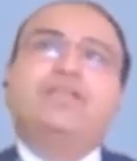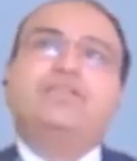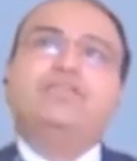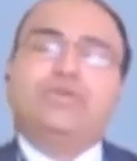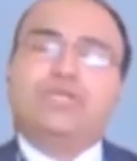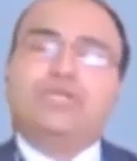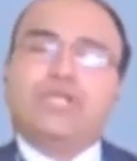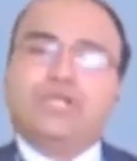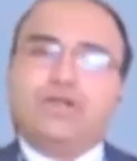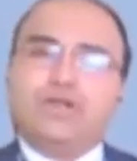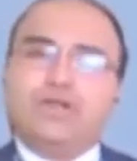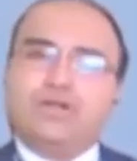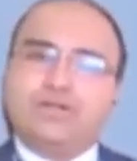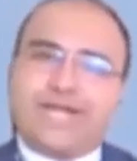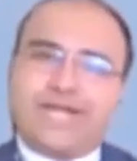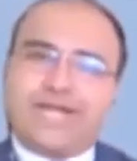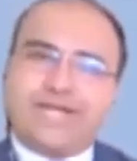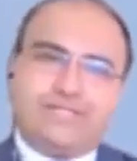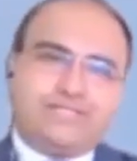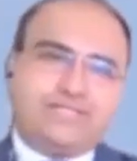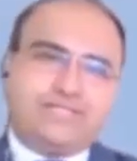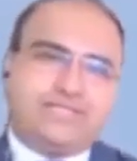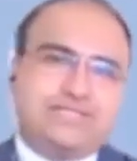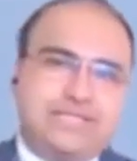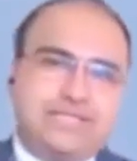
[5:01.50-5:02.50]
you can all
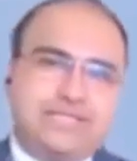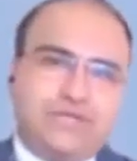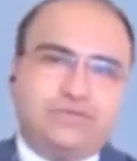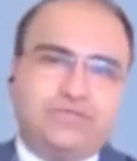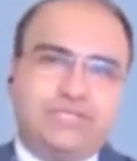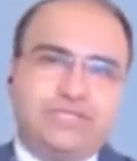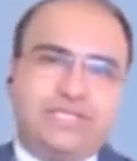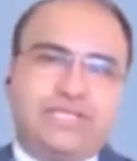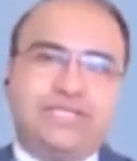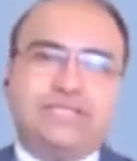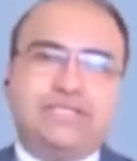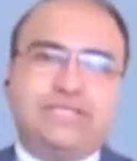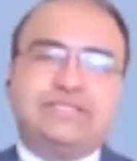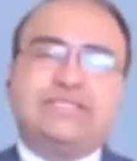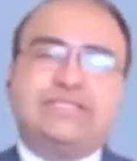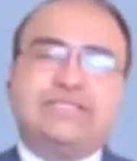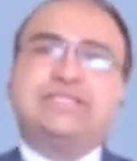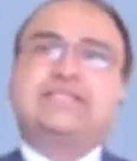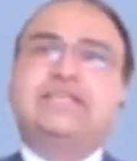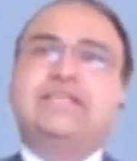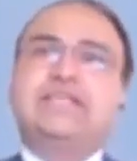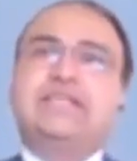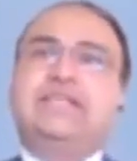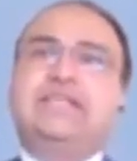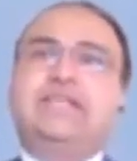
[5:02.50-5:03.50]
write this down. There is
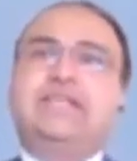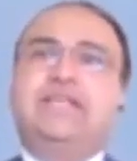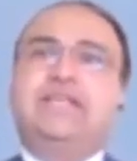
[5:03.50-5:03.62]
this